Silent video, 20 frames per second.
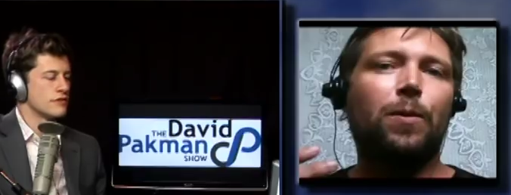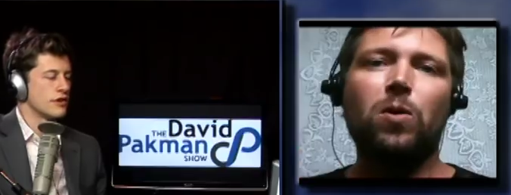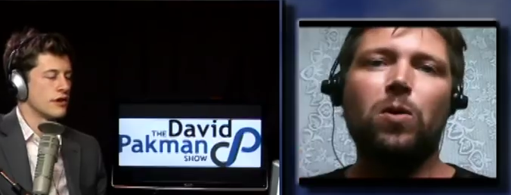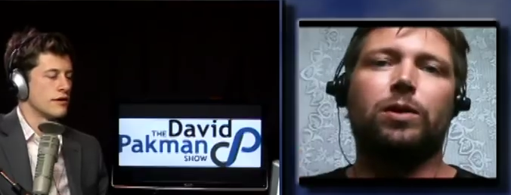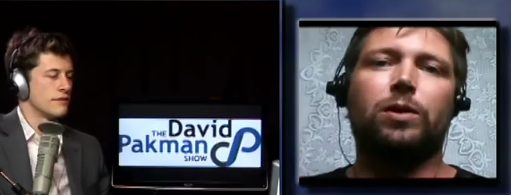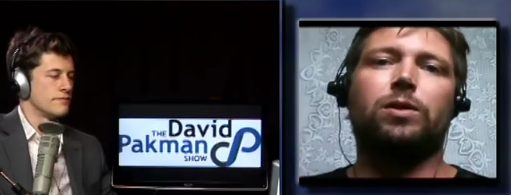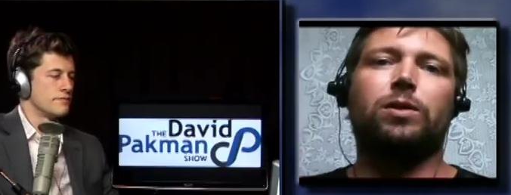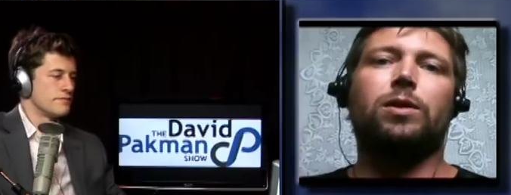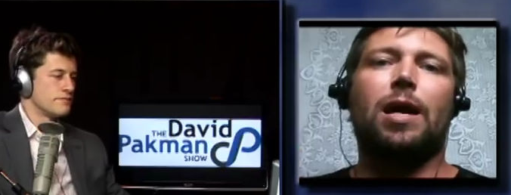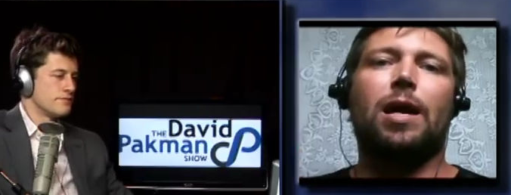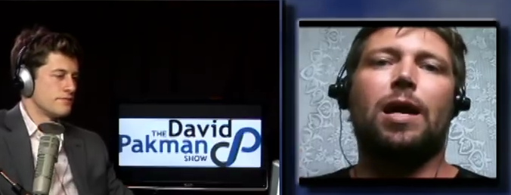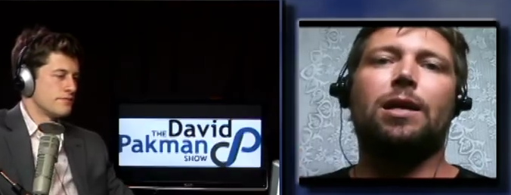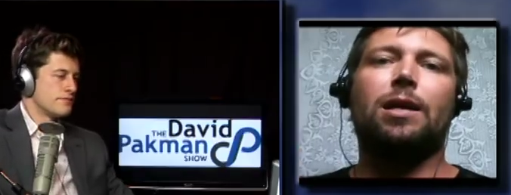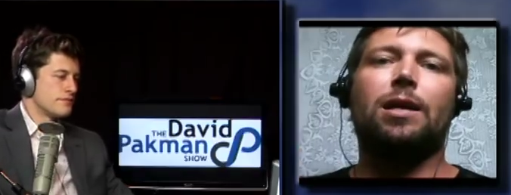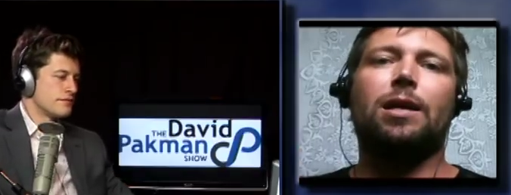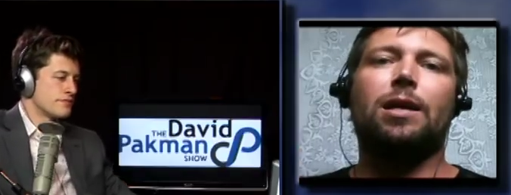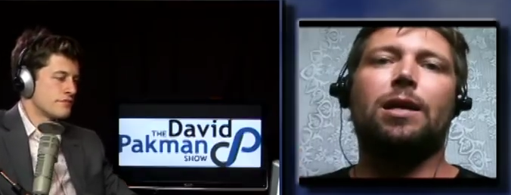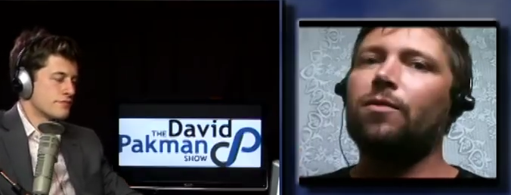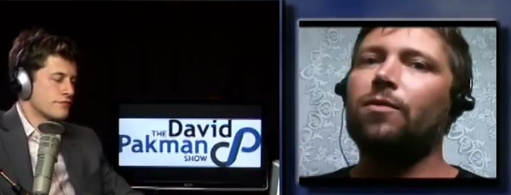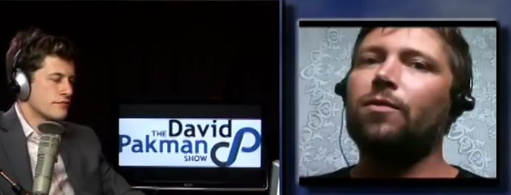Speaker 1: Yeah. And
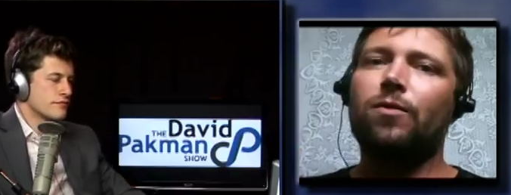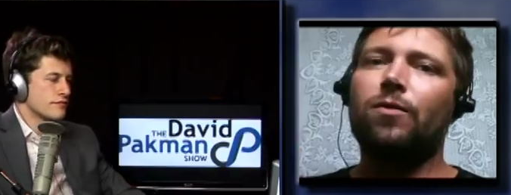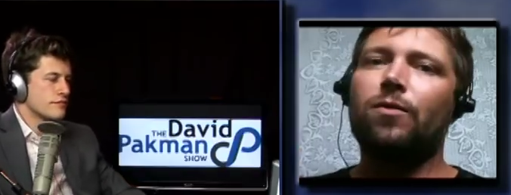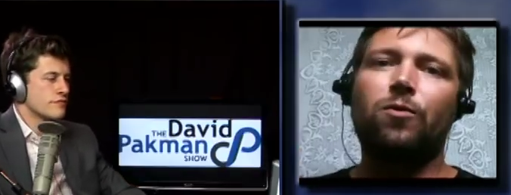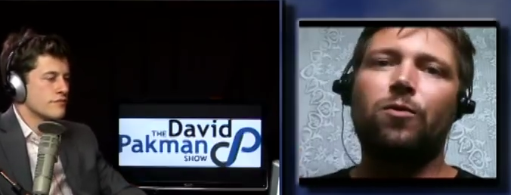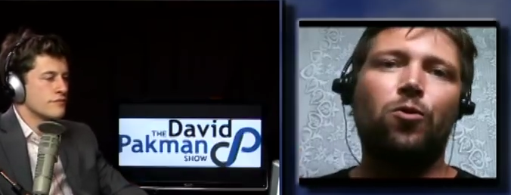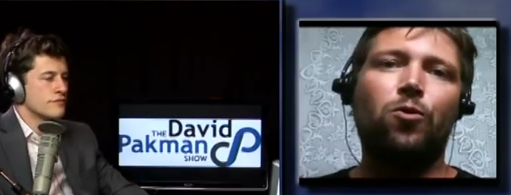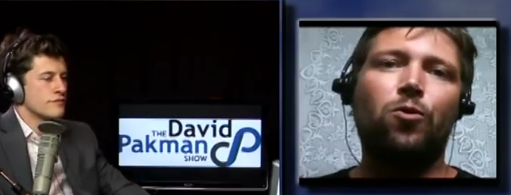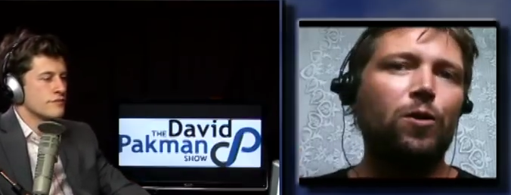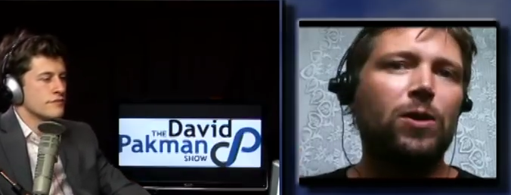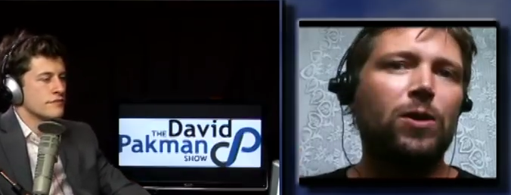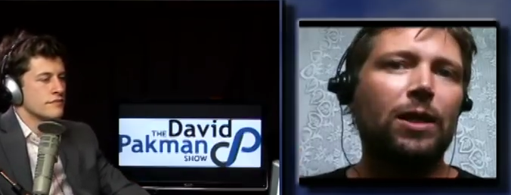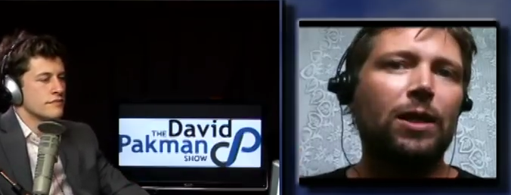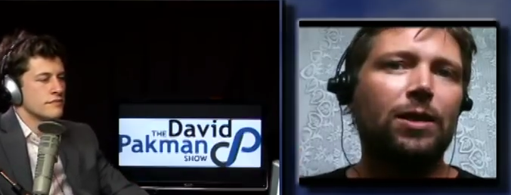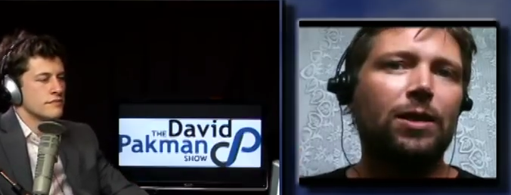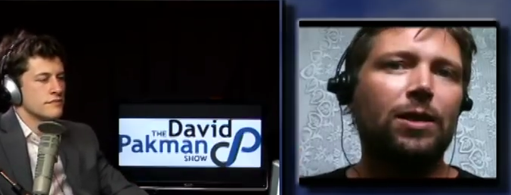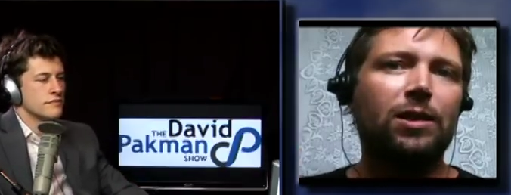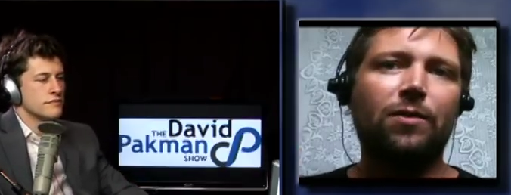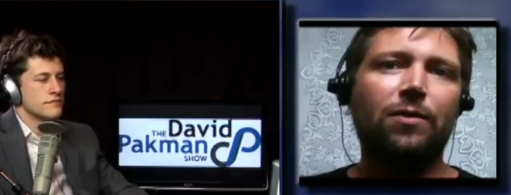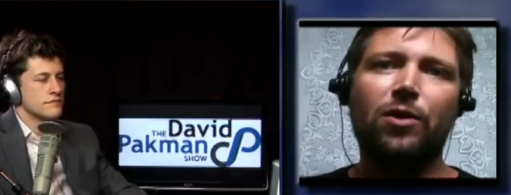groups like this have got
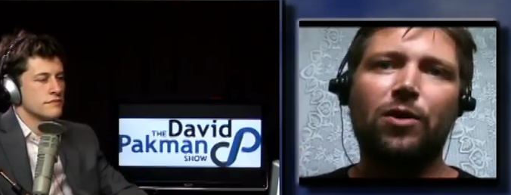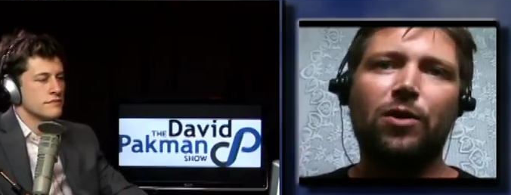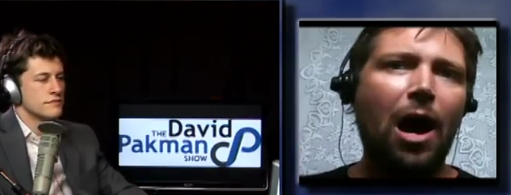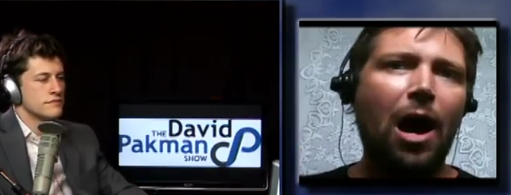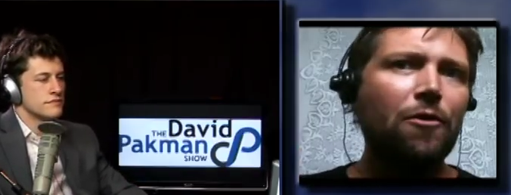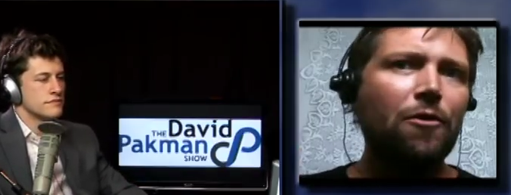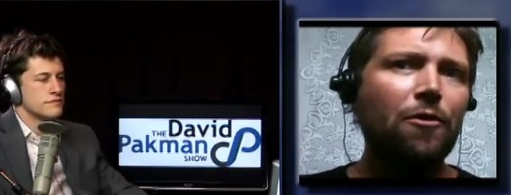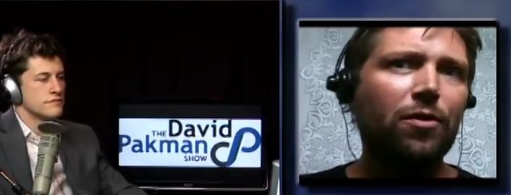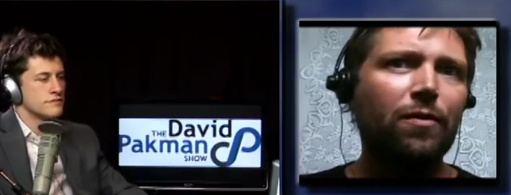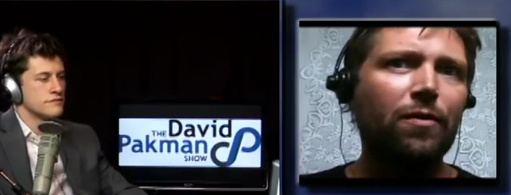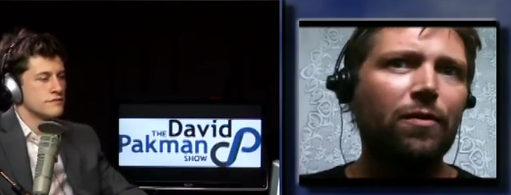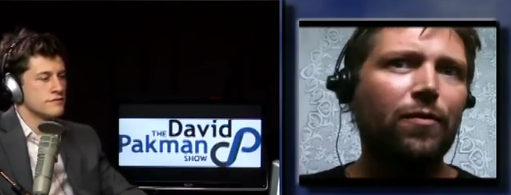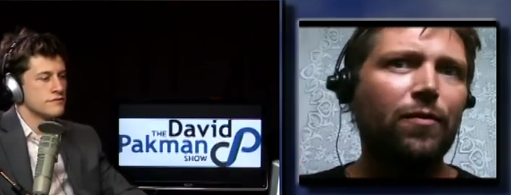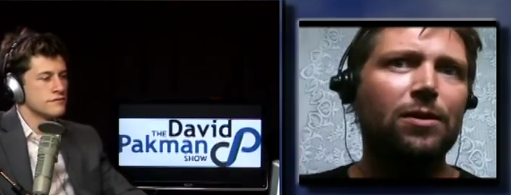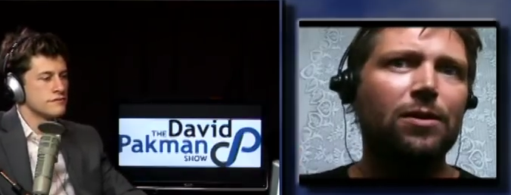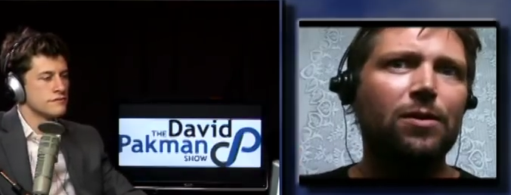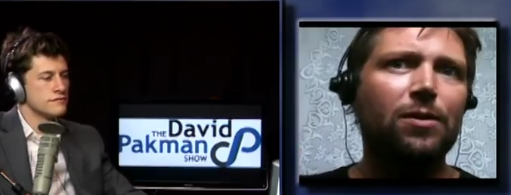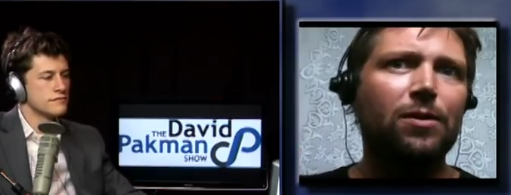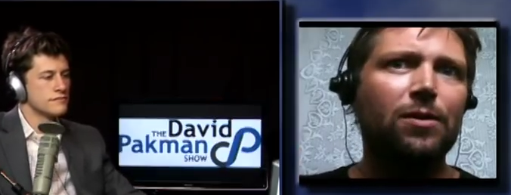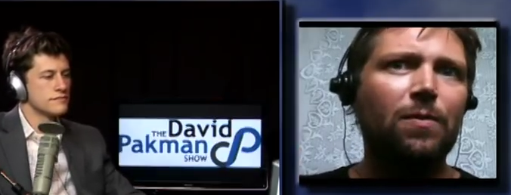hundreds of thousands of
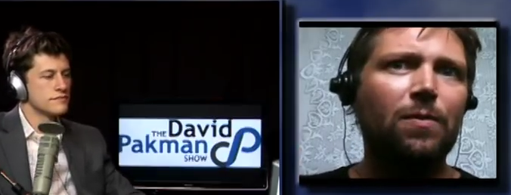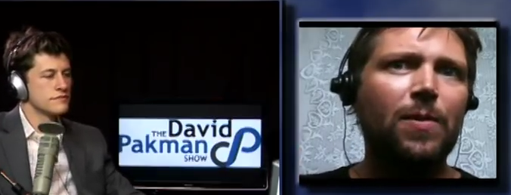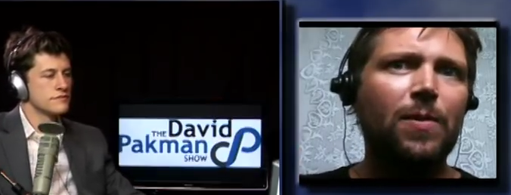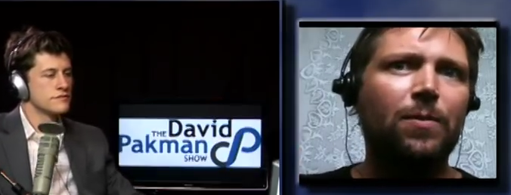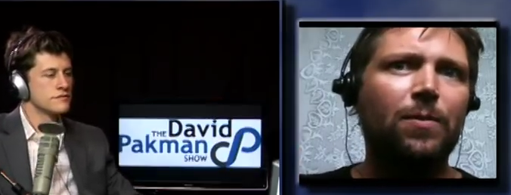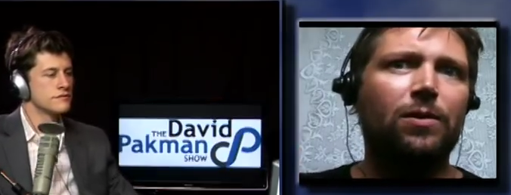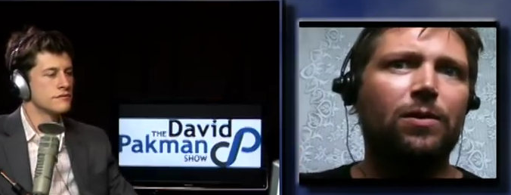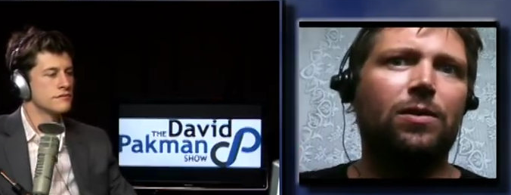members.